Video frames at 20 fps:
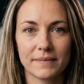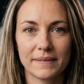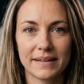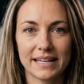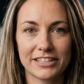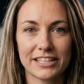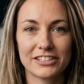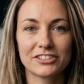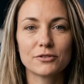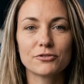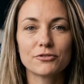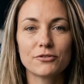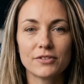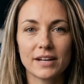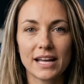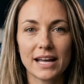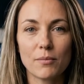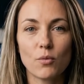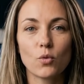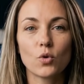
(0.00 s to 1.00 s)
It is the
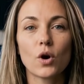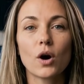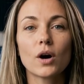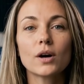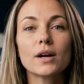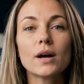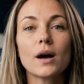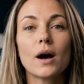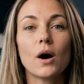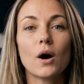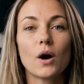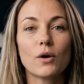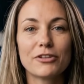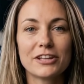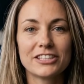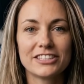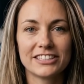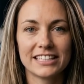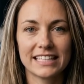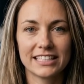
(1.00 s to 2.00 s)
framework of a
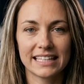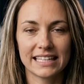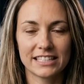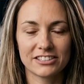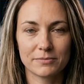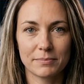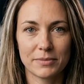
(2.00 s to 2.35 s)
serious